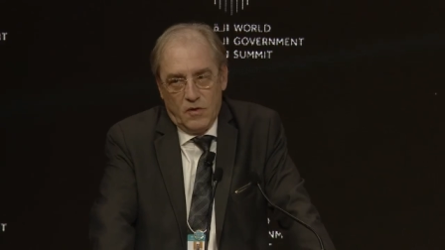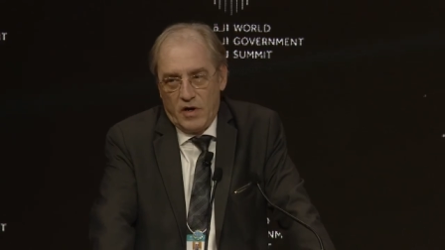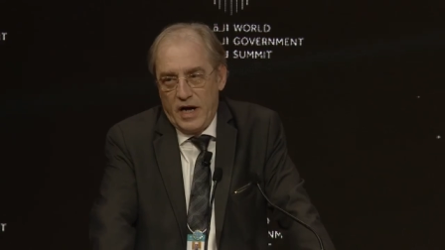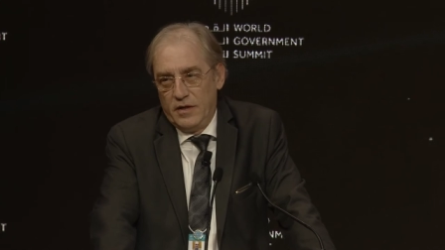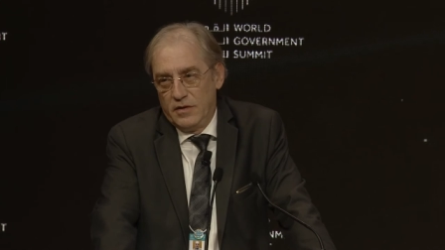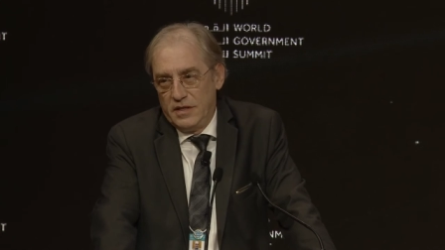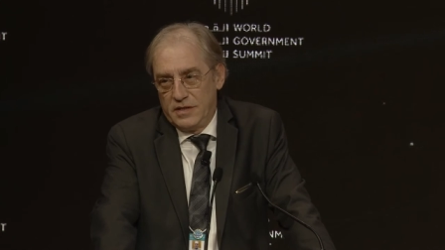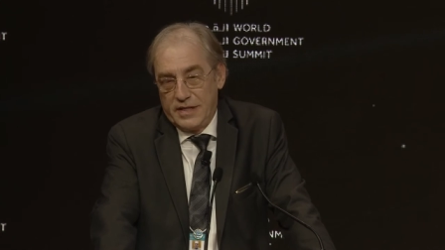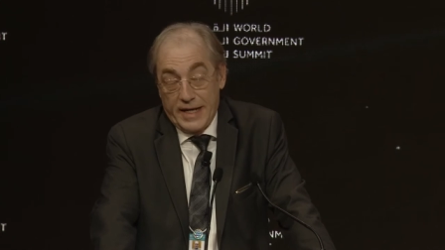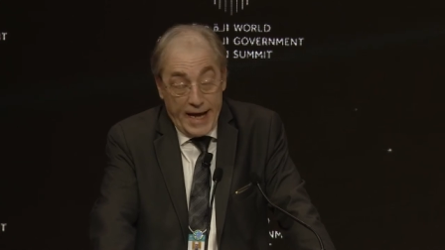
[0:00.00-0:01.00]
Orion
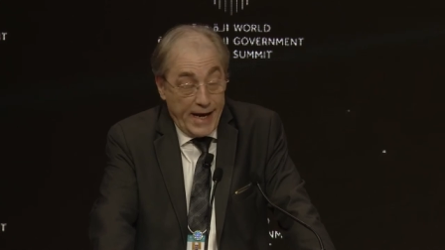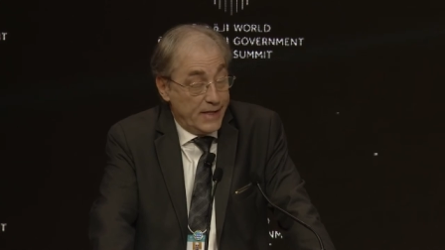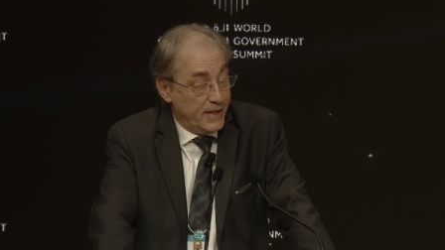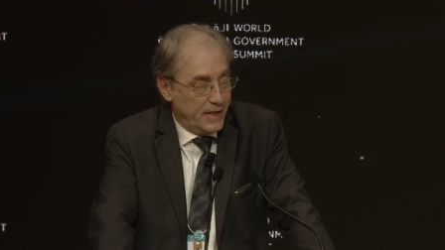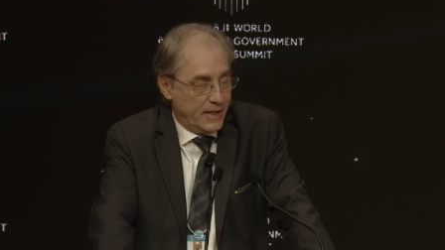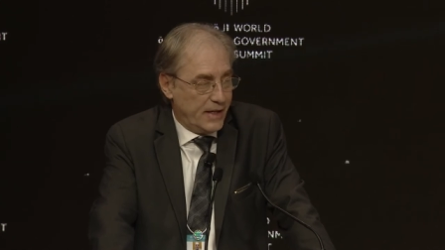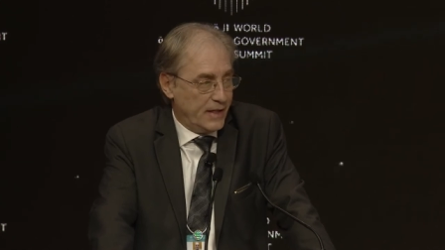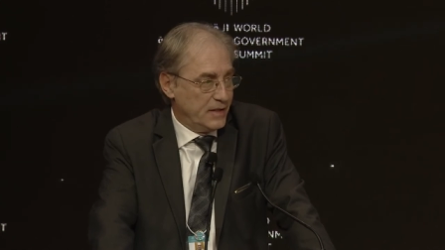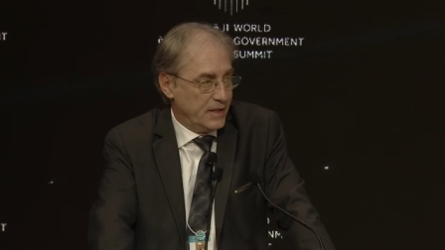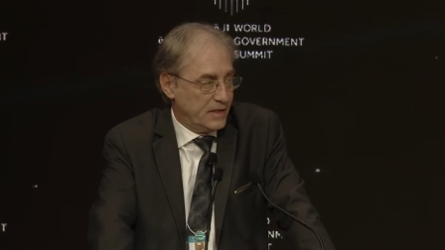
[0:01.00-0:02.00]
is again
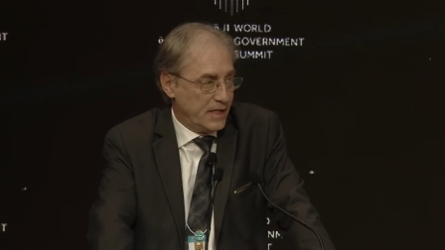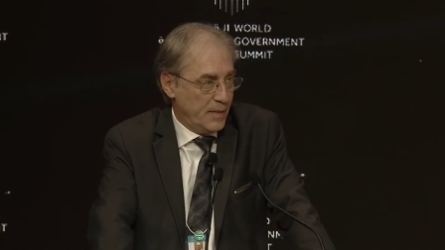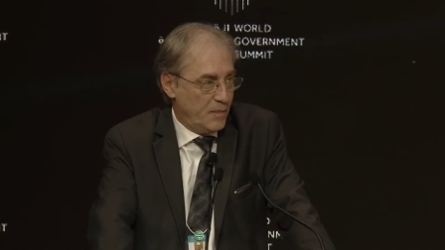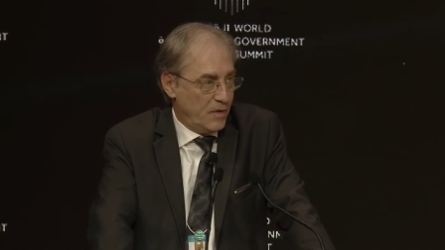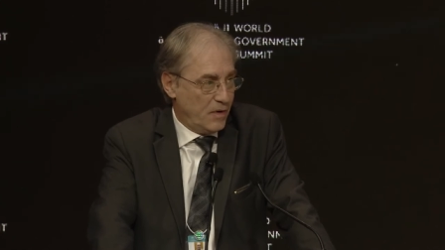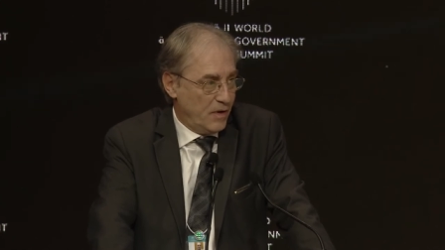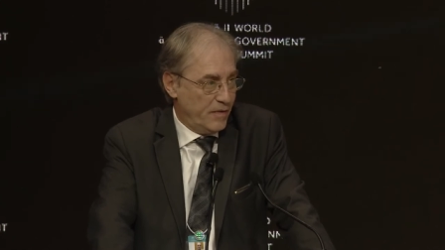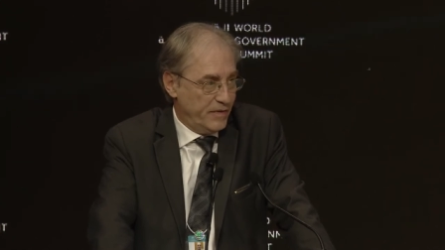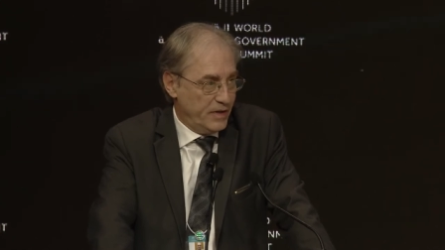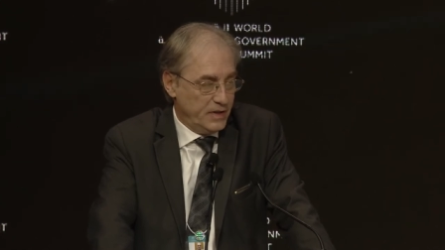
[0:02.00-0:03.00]
another
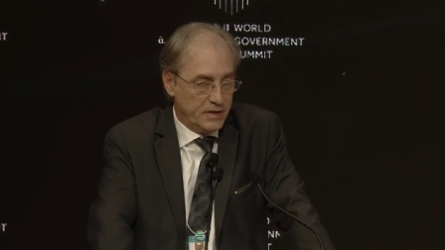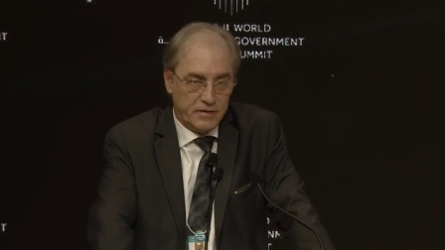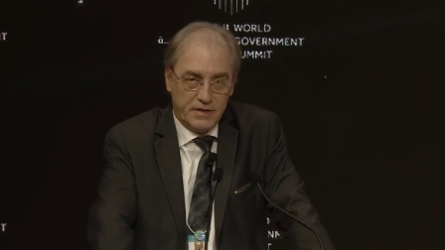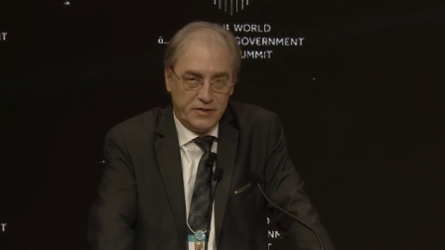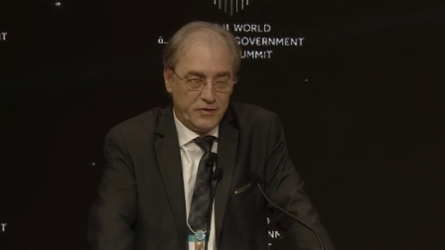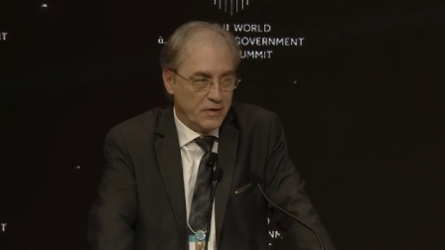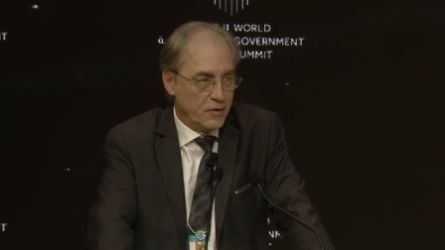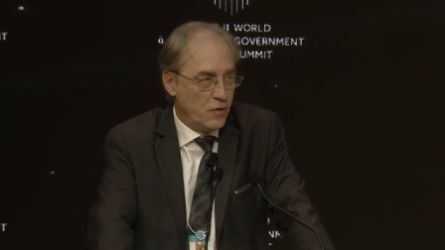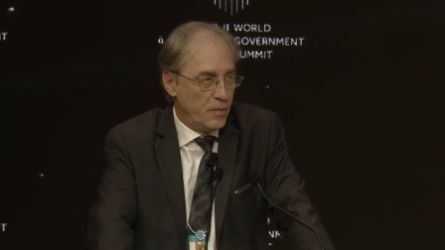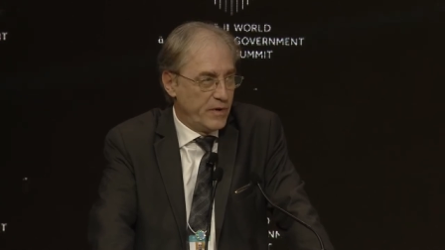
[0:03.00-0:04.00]
example of
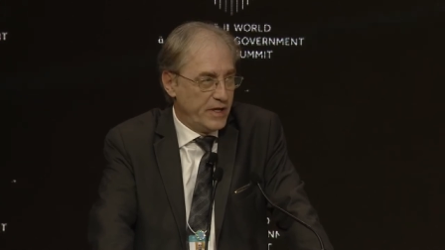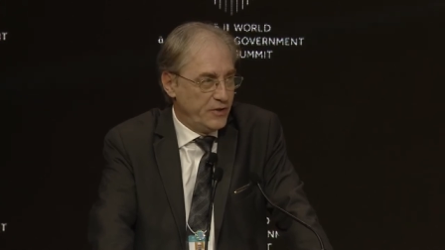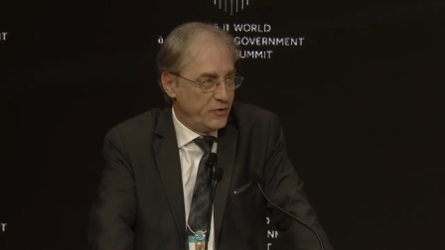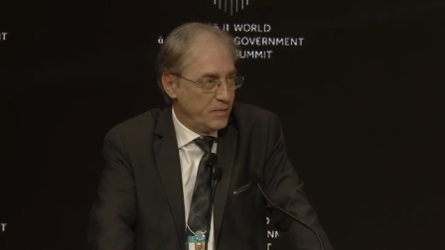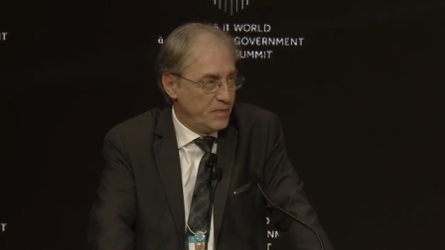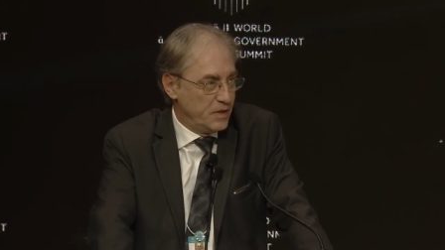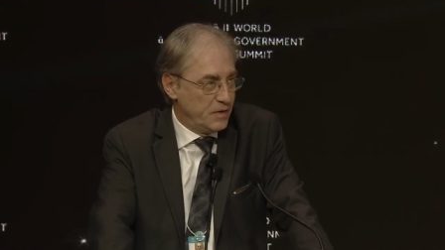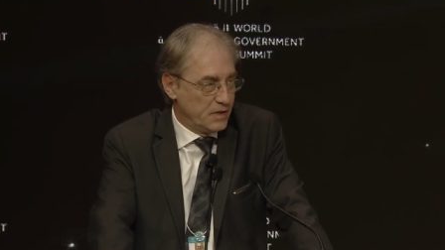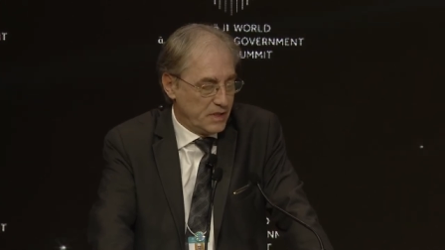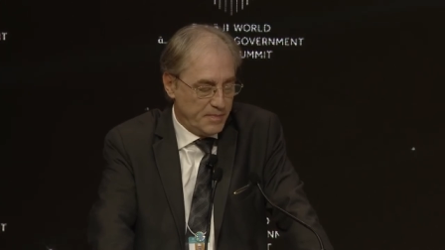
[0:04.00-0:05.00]
international cooperation,
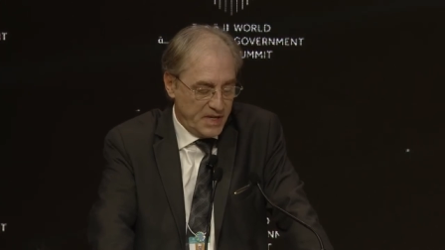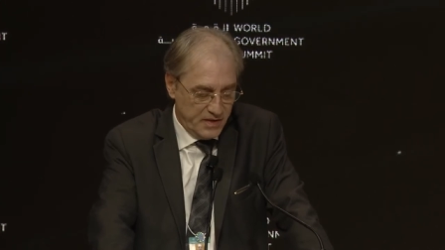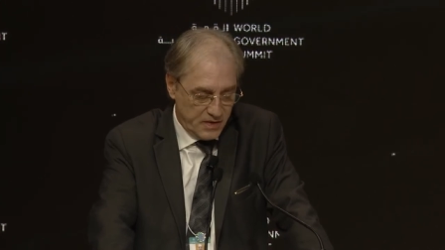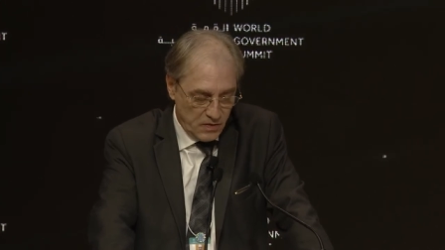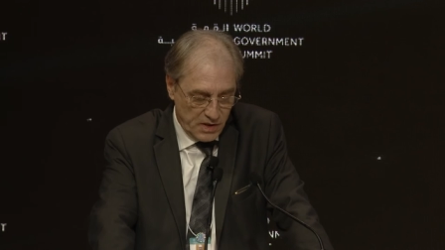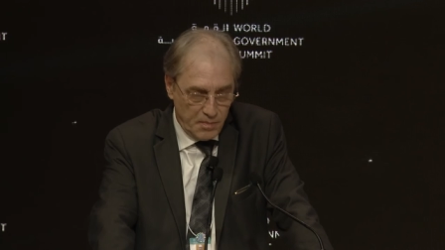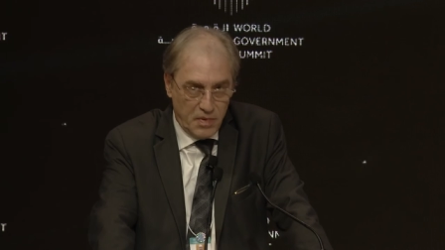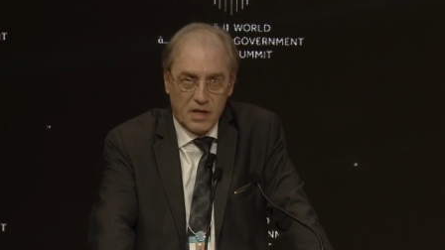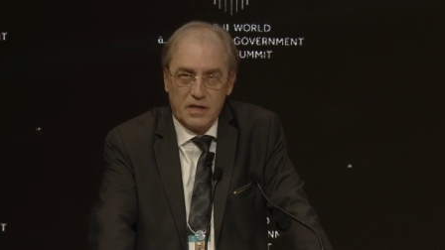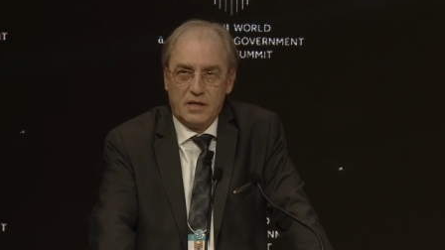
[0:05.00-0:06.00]
because based on a
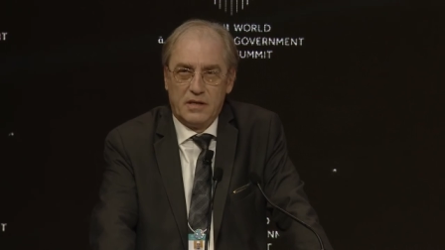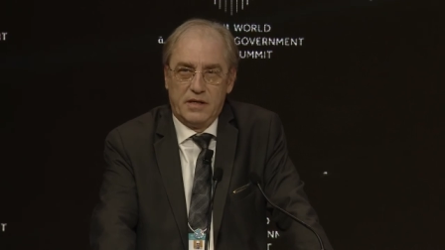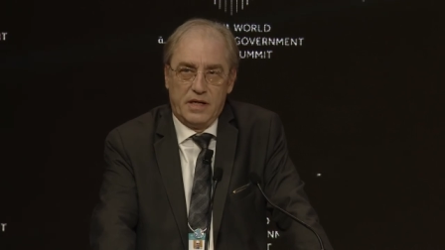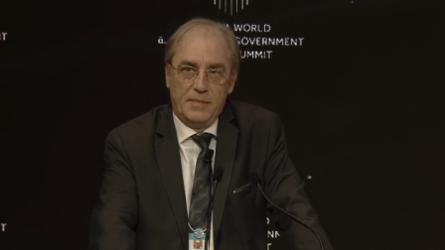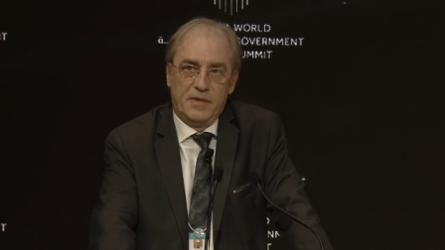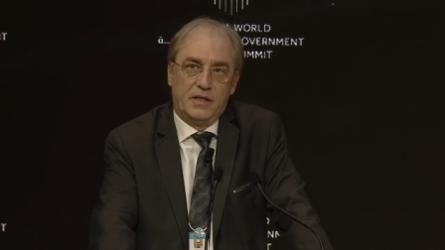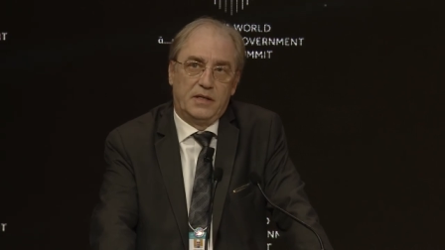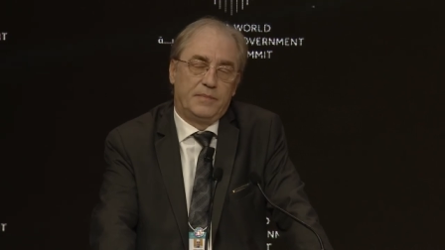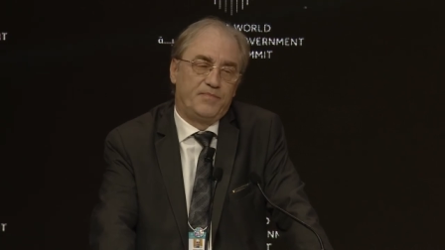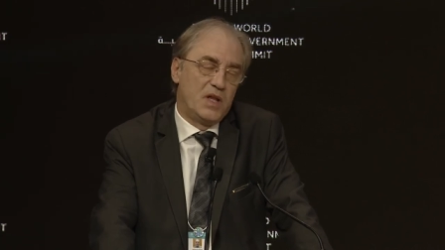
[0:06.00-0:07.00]
barter
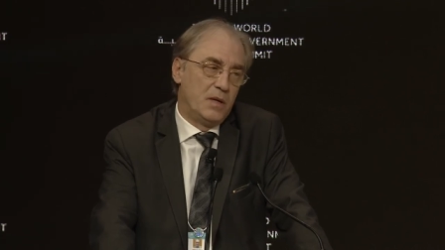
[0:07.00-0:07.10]
agreement